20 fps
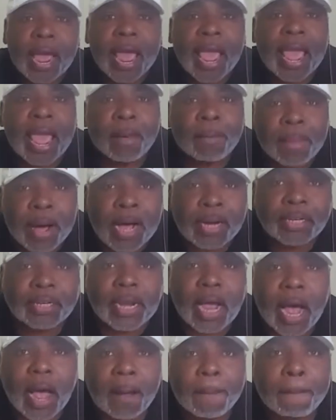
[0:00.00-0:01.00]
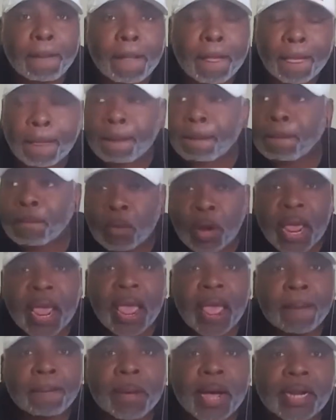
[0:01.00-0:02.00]
had my shop. When I
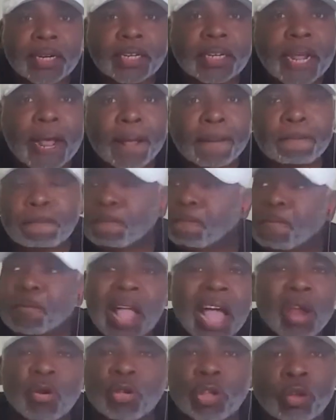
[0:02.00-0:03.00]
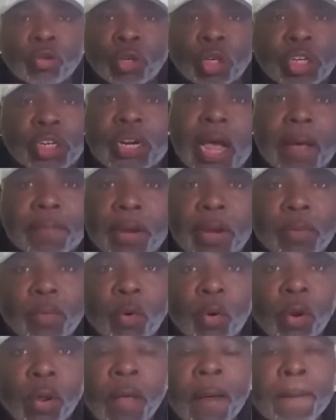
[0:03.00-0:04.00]
had my shop, I don't use the shop anymore.